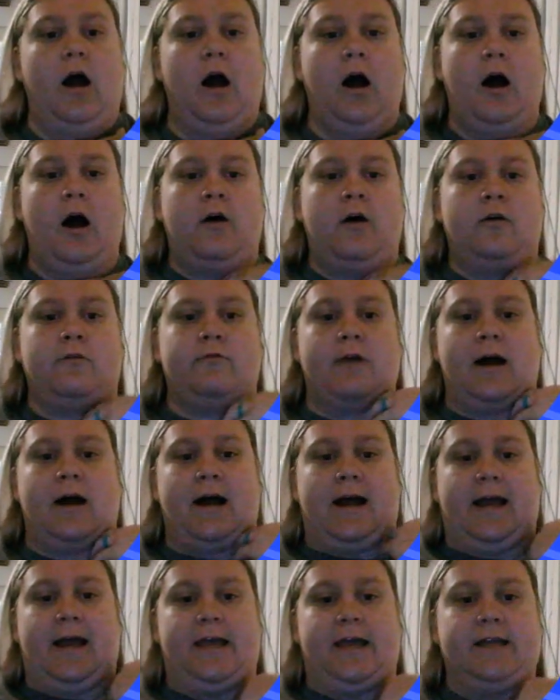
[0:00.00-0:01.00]
All
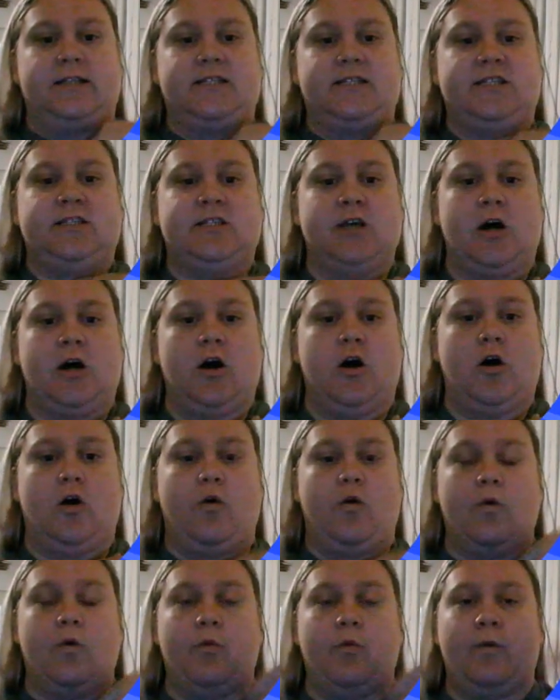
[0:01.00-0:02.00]
right,
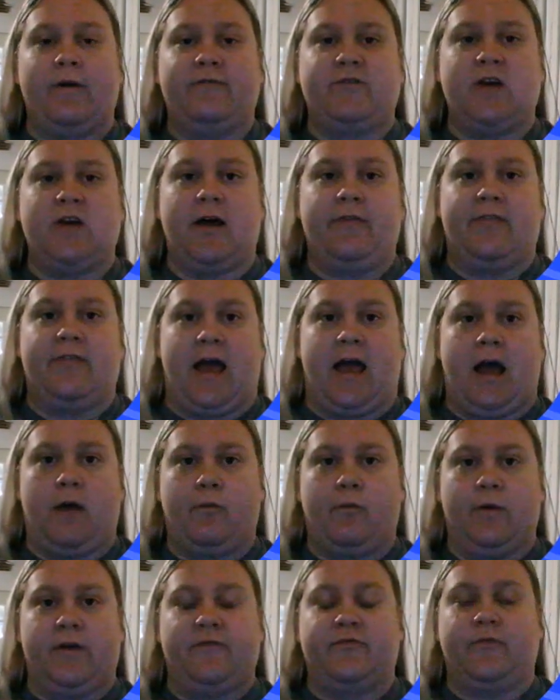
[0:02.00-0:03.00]
so we've done that.
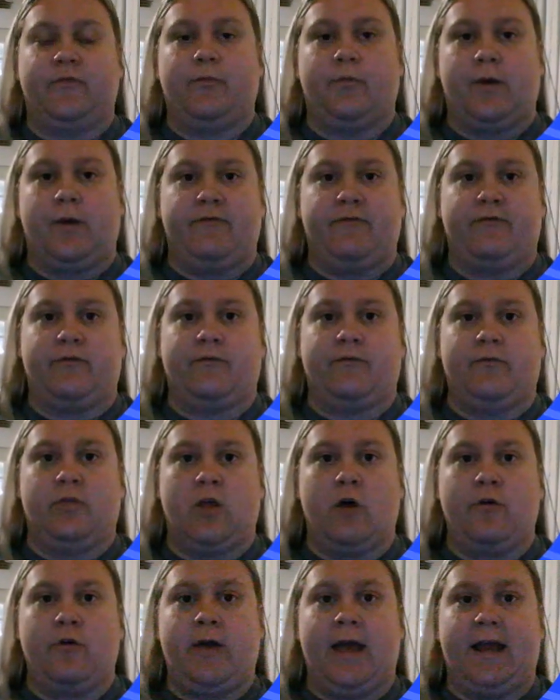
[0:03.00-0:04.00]
We've
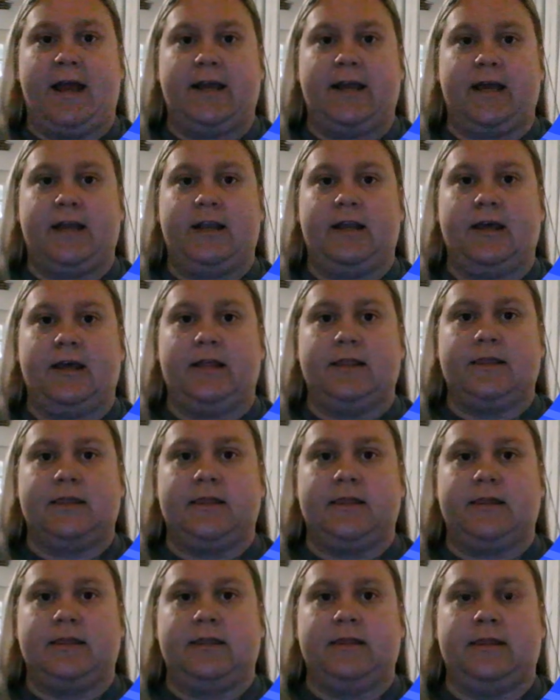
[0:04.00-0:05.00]
located
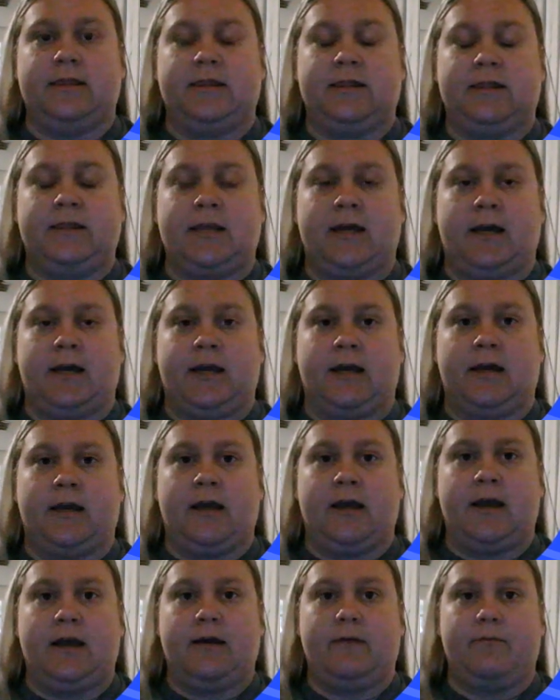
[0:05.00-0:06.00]
the
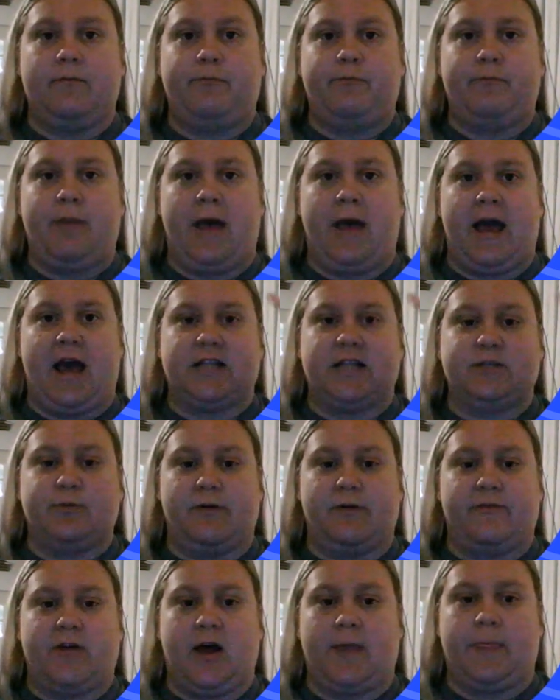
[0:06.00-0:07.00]
pads,
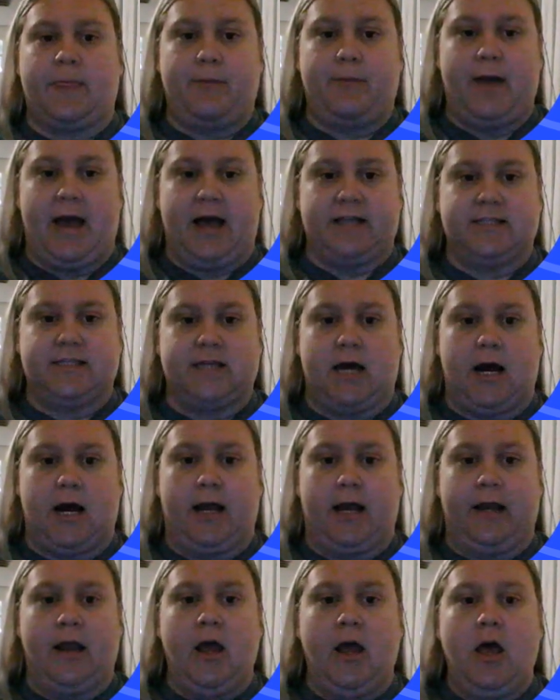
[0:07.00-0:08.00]
we've got the pads
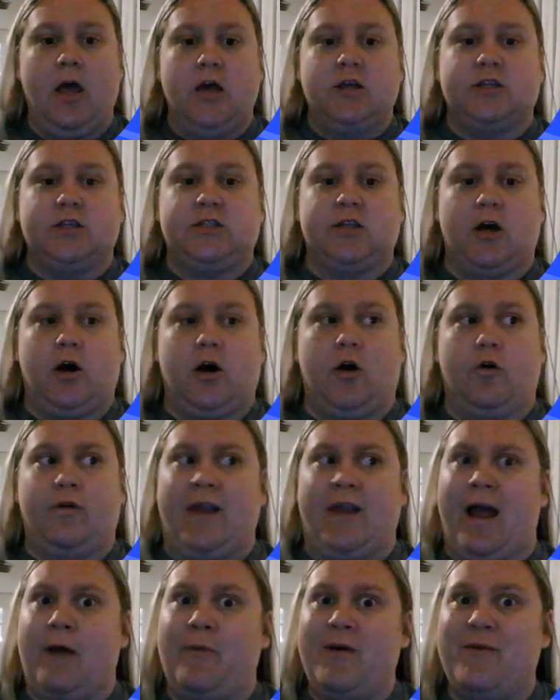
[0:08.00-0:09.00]
on. So
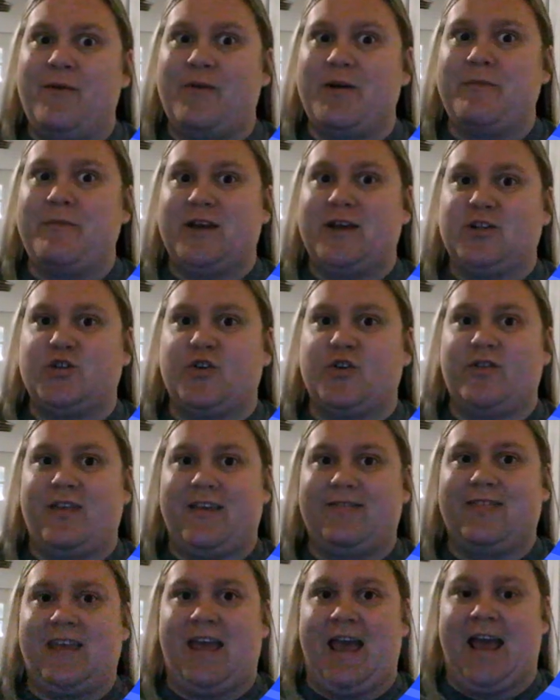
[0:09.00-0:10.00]
now we want to make sure
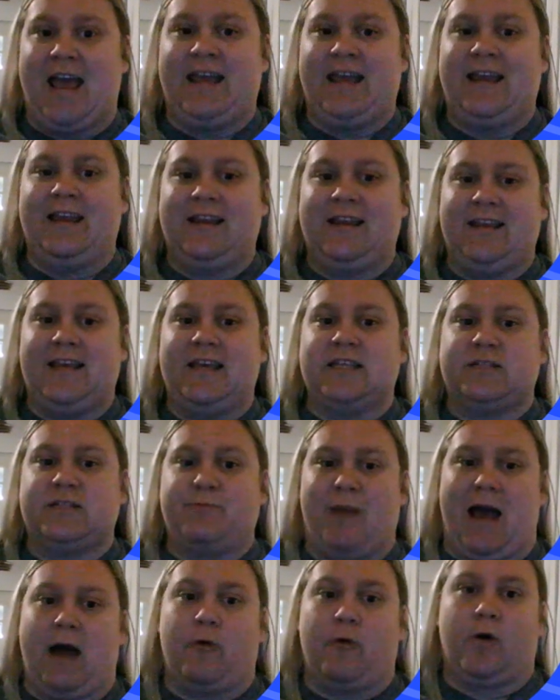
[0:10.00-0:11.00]
that the AED is
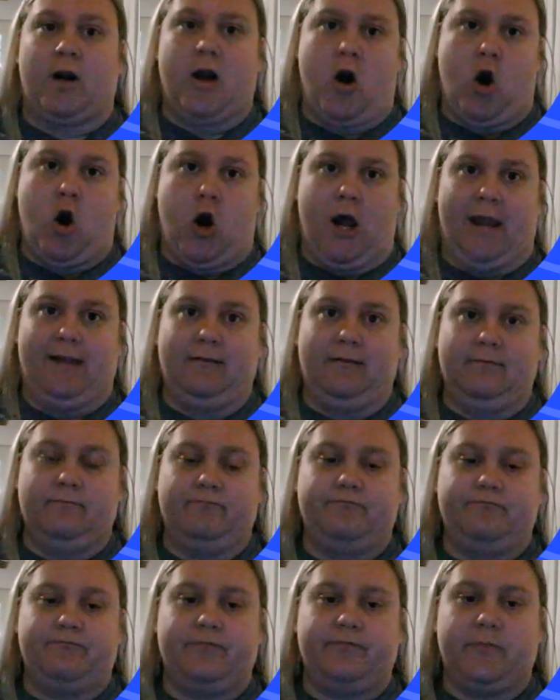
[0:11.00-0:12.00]
powered on,
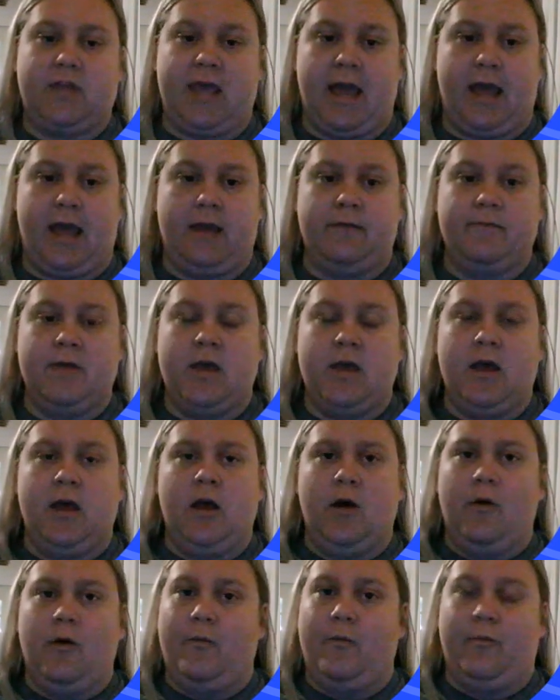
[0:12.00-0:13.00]
okay?
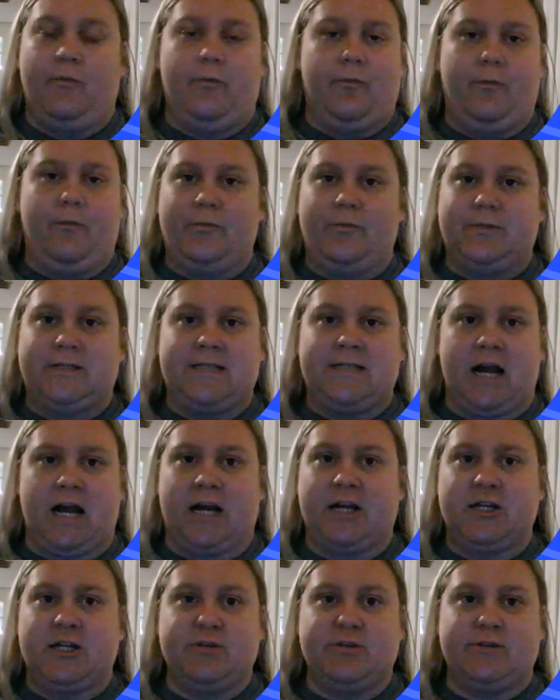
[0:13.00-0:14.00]
It's not
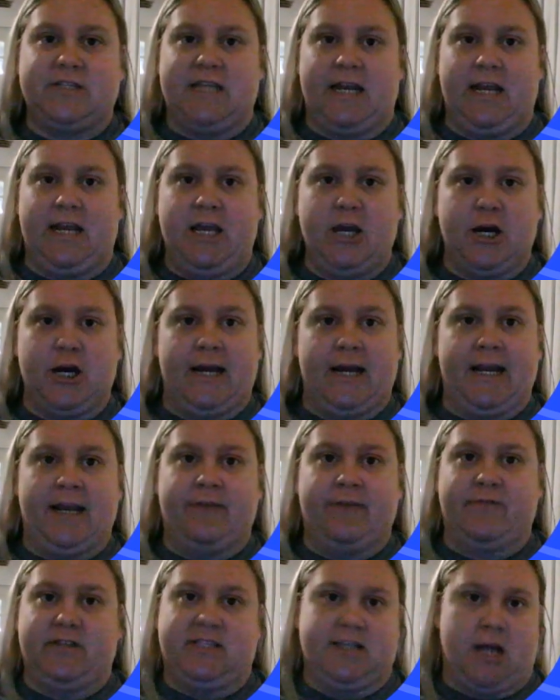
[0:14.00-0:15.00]
going to do us any good
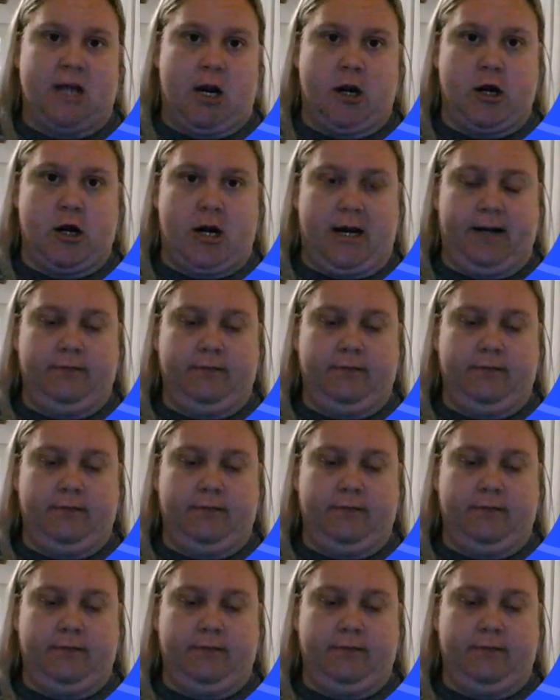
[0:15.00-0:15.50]
if it's not on.